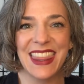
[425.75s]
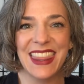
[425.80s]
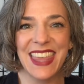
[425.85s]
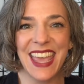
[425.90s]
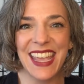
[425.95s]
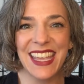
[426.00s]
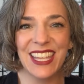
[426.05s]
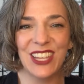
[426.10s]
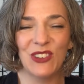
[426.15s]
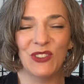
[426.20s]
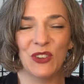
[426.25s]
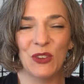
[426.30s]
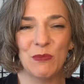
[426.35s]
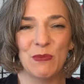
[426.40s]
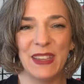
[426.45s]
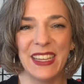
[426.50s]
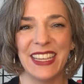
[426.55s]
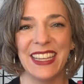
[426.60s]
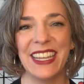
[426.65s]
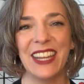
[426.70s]
Thank you for
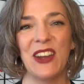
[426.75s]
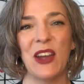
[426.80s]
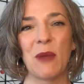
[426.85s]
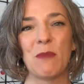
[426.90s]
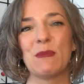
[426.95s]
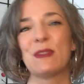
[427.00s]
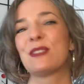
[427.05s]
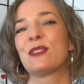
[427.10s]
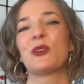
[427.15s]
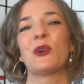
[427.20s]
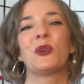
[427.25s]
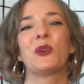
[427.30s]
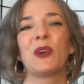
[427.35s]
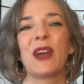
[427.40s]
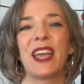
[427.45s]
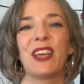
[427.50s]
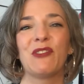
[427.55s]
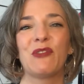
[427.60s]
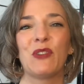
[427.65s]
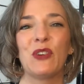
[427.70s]
being here. I'm so
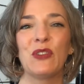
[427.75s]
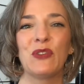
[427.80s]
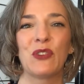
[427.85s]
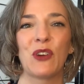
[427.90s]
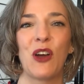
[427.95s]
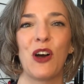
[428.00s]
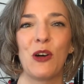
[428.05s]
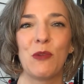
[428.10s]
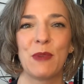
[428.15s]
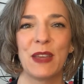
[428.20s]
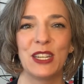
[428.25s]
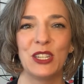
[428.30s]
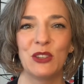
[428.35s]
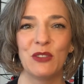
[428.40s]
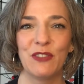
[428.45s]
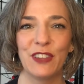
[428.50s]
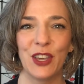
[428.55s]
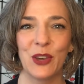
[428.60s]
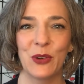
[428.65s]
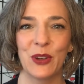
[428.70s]
grateful for all my new
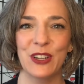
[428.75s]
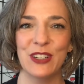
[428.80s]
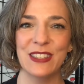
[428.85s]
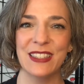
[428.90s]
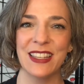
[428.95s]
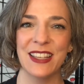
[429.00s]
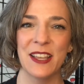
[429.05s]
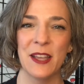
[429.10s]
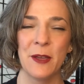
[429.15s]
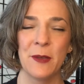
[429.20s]
viewers.